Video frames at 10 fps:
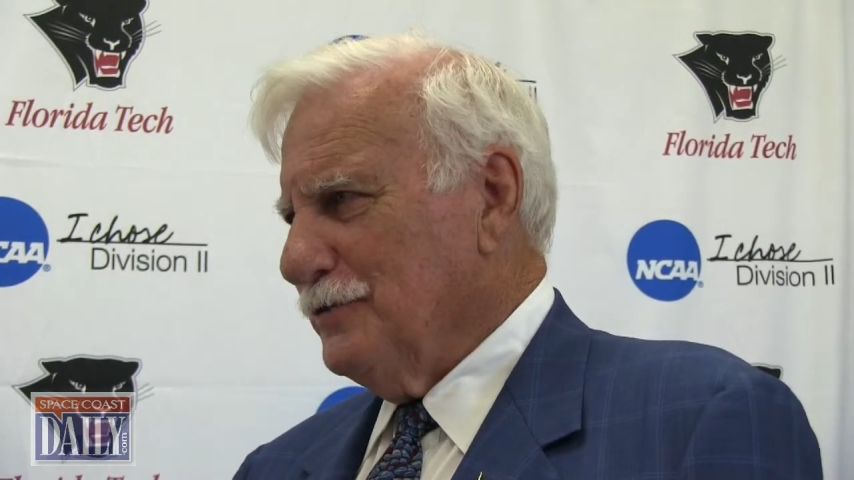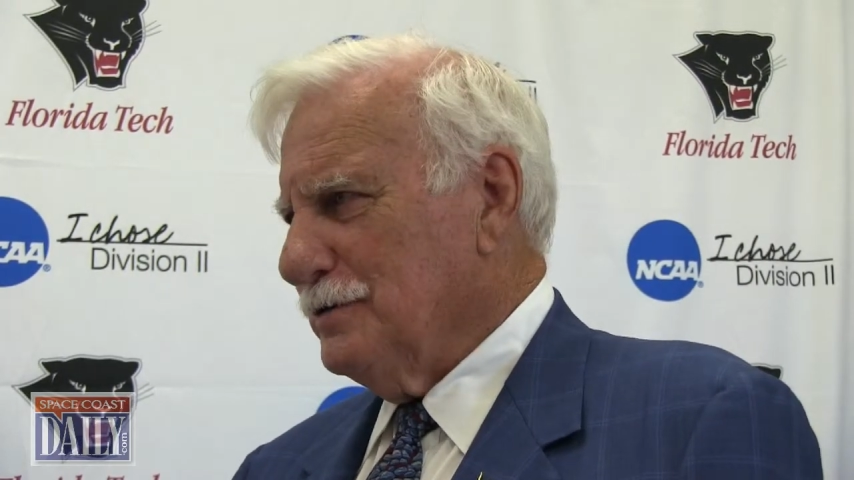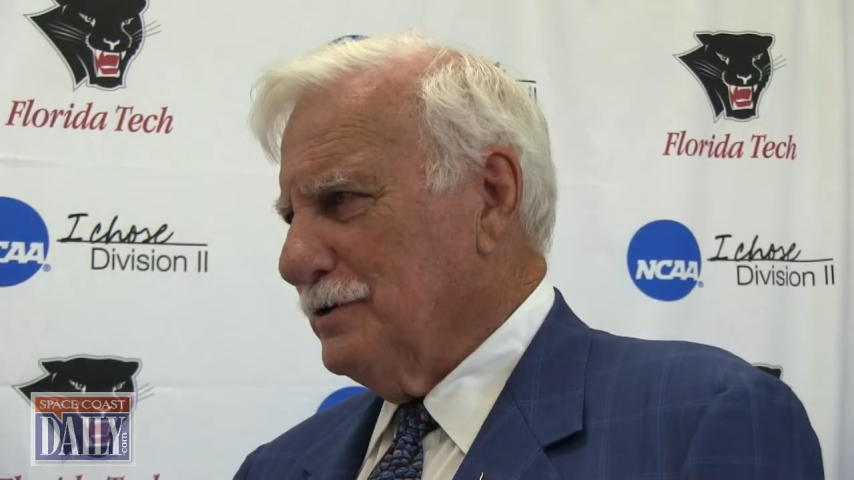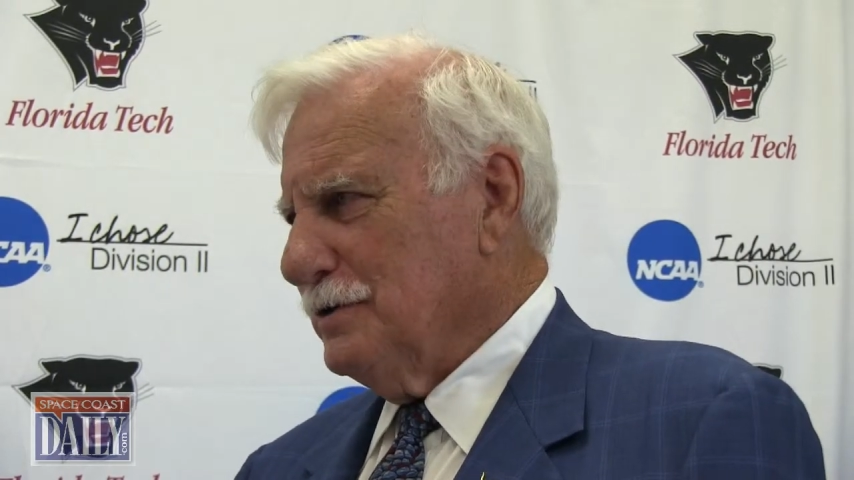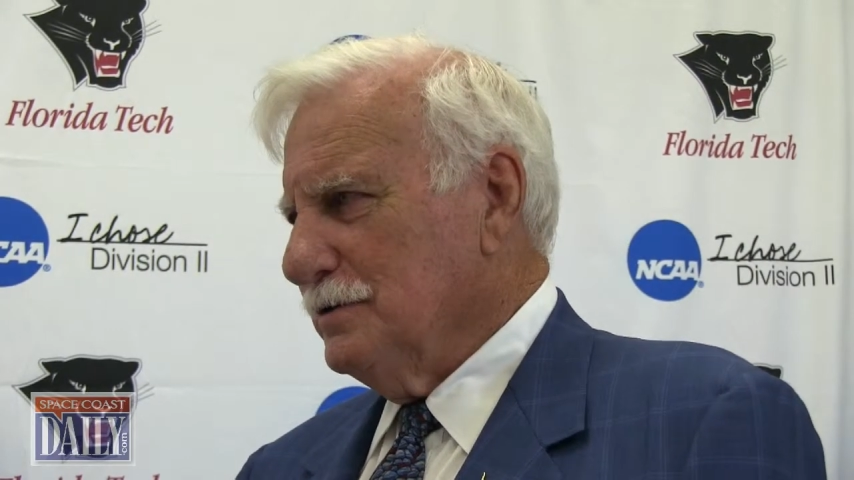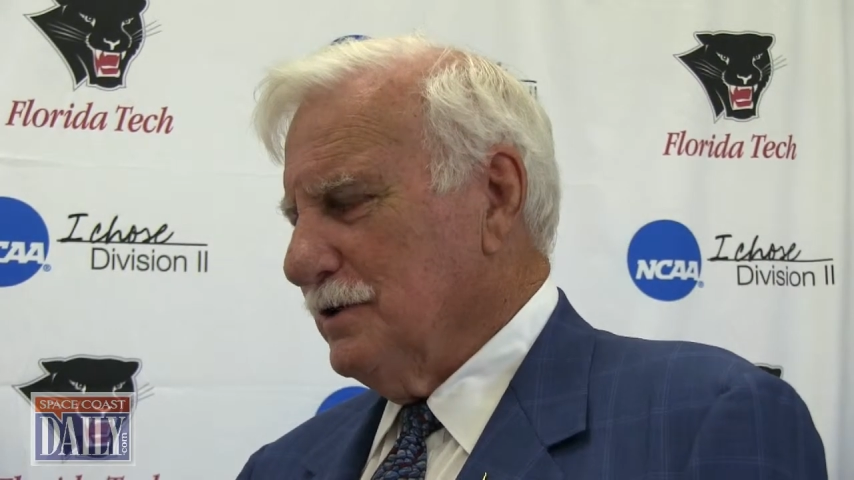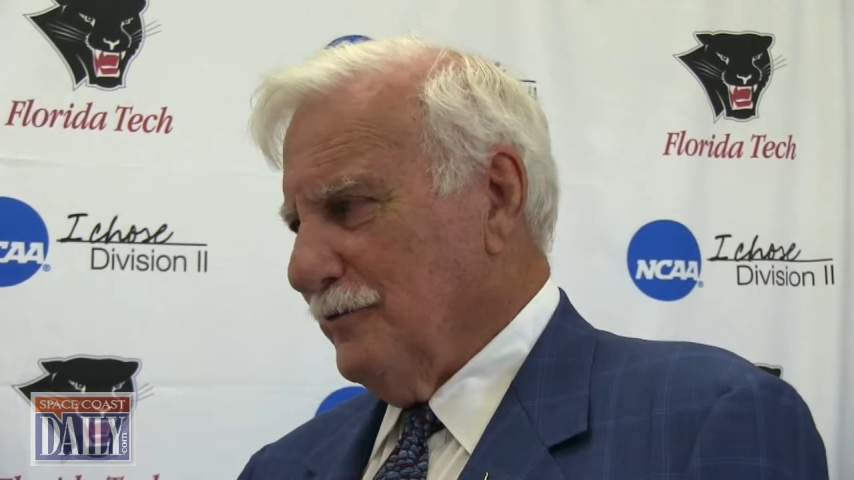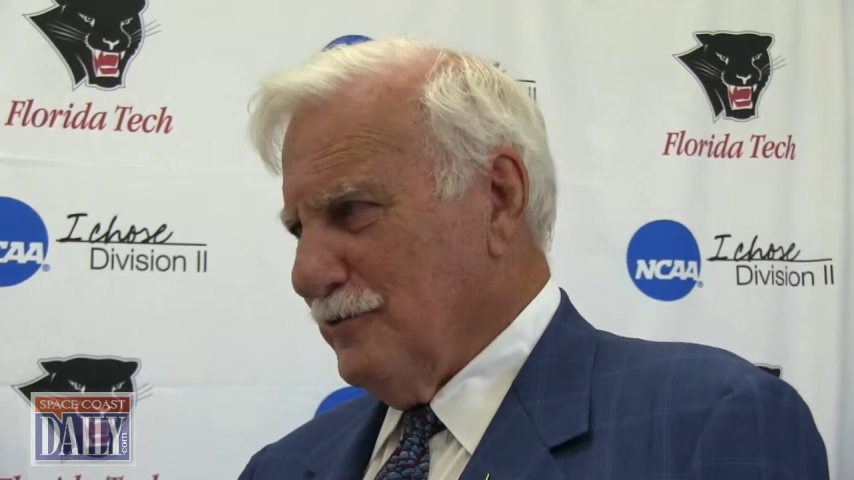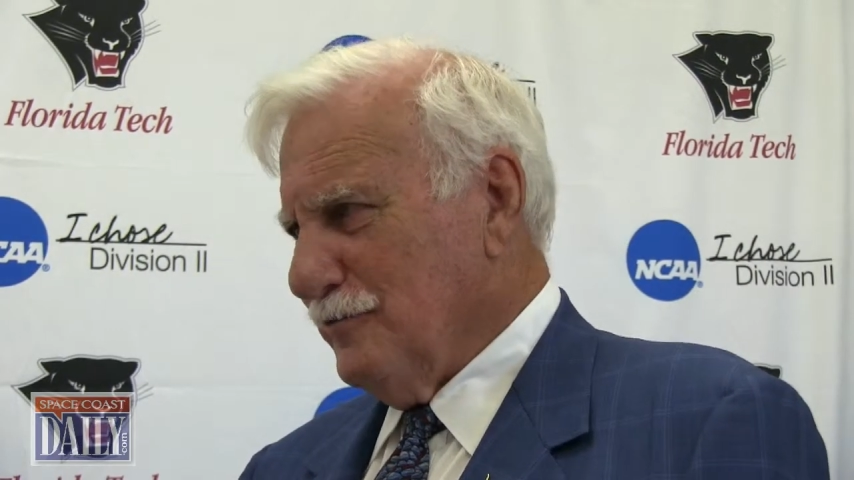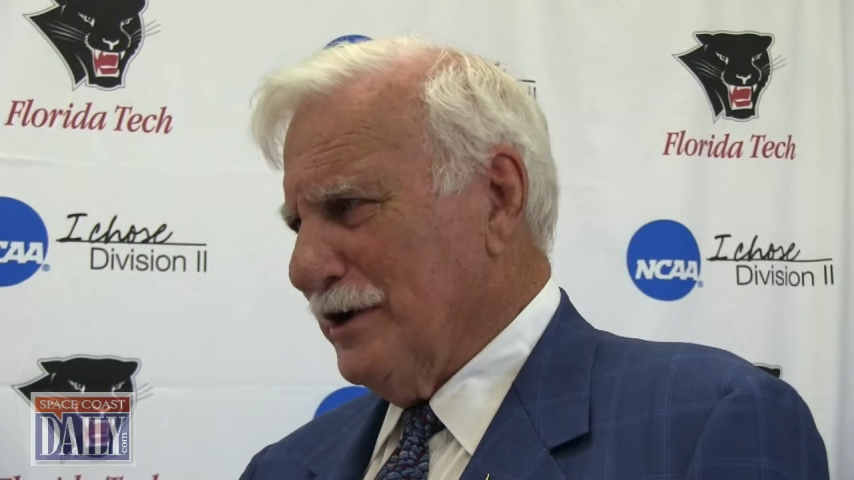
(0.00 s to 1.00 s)
and
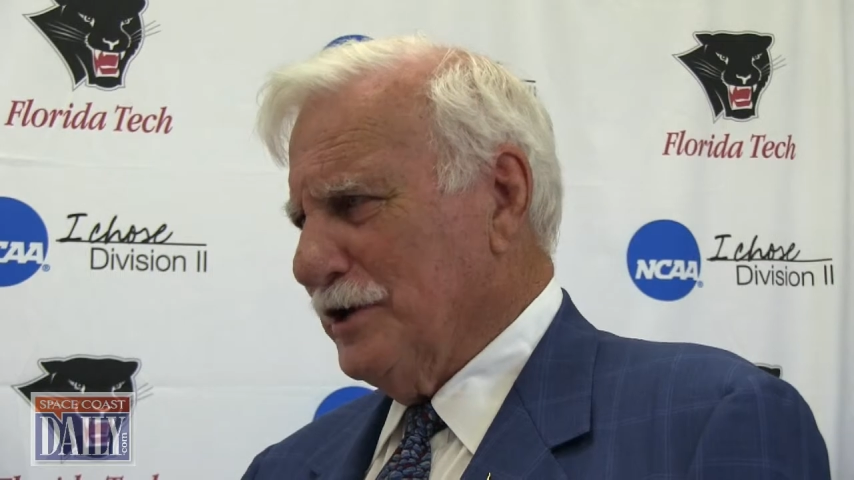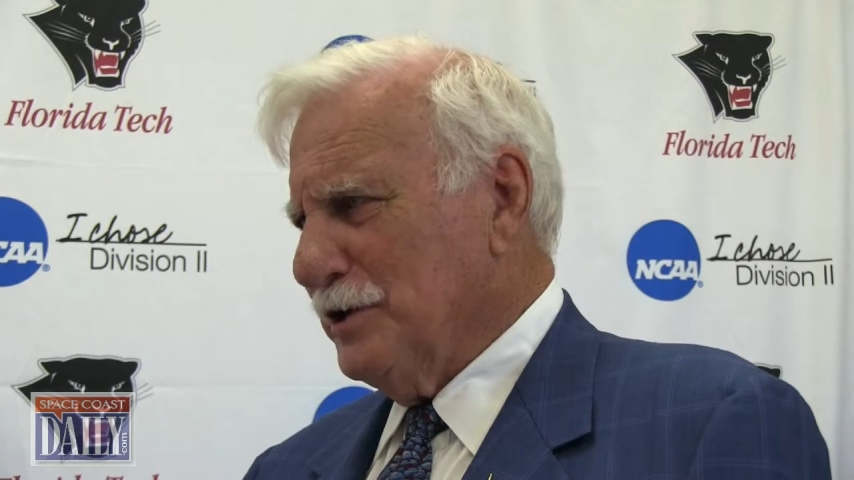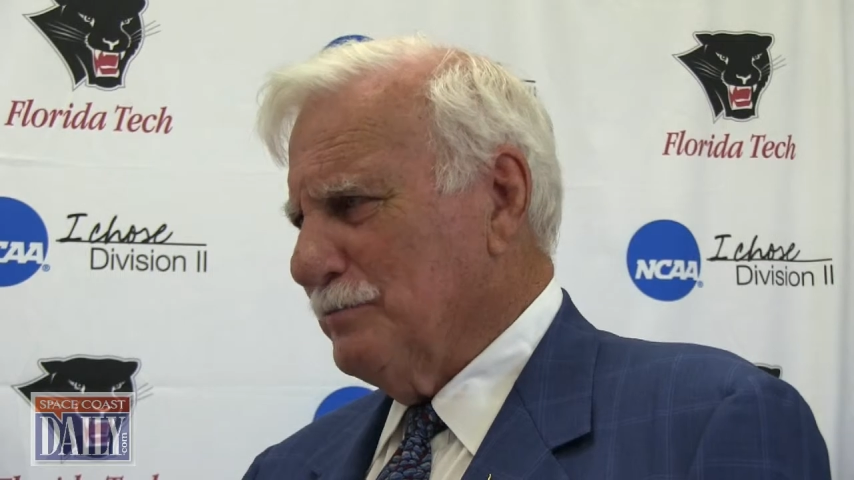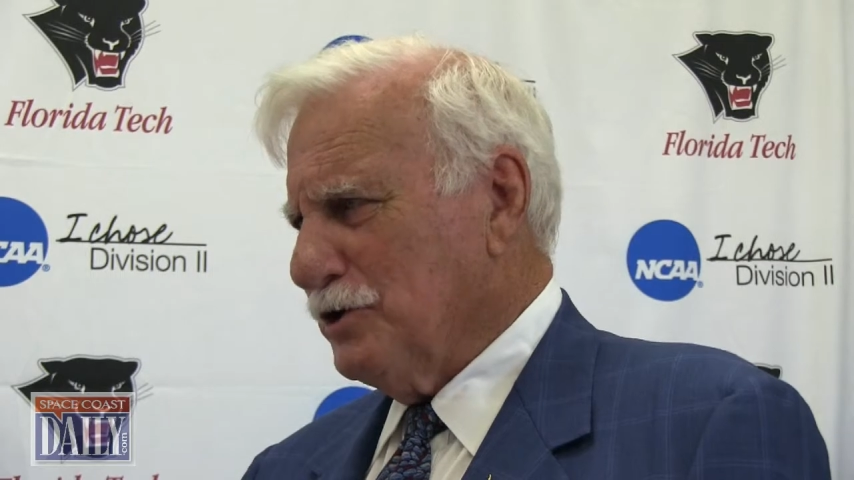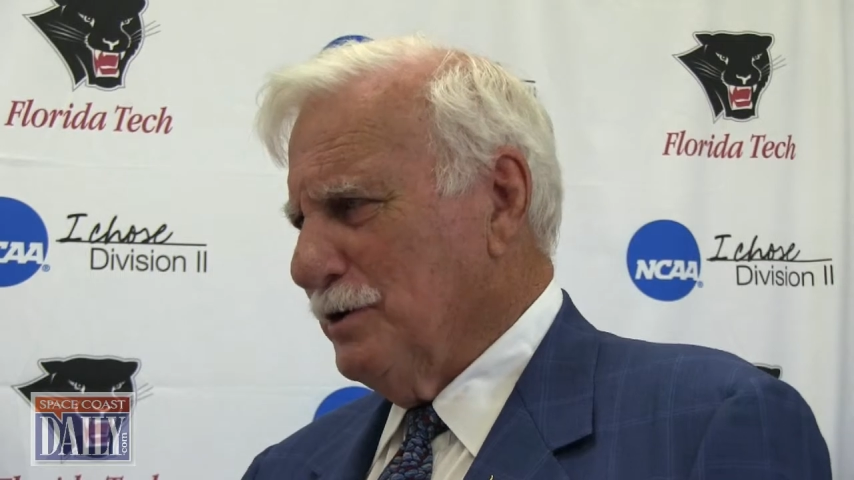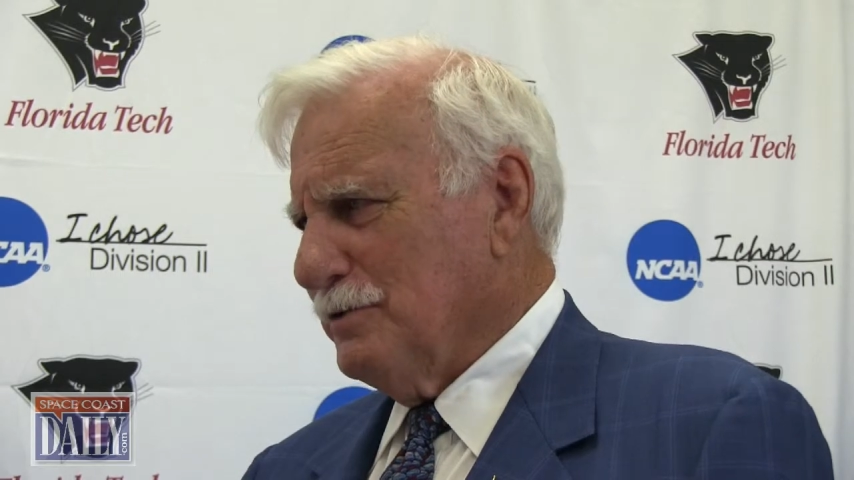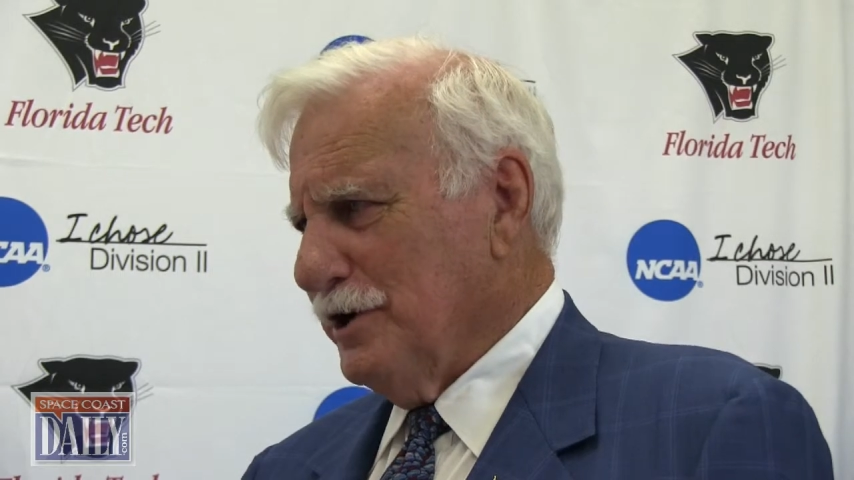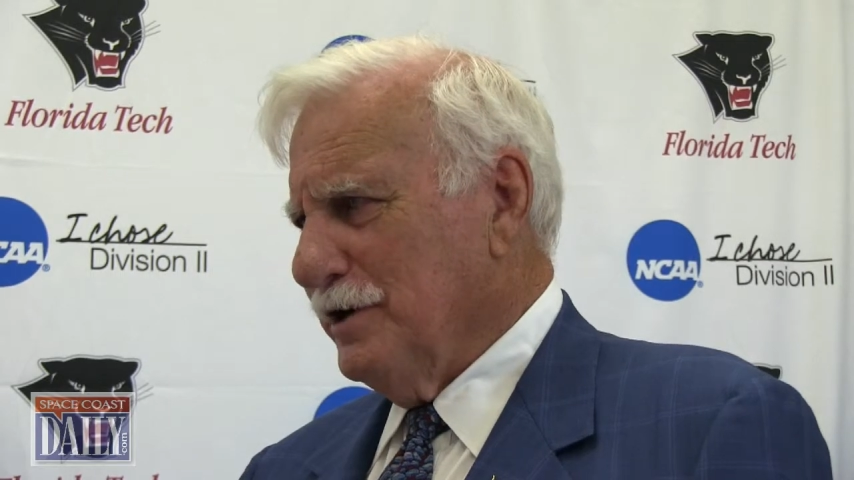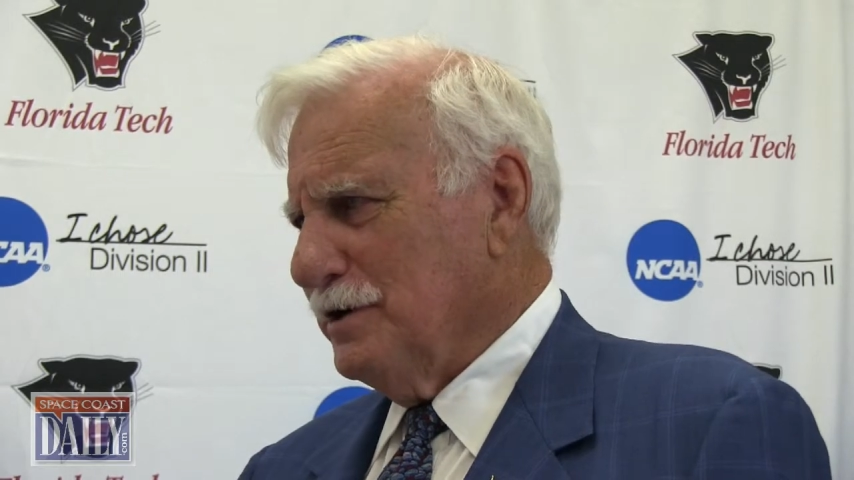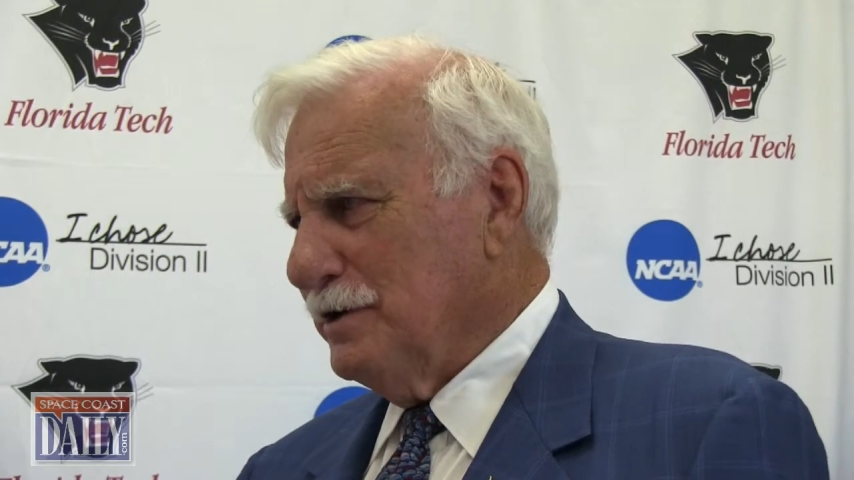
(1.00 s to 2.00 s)
I've invited them to come down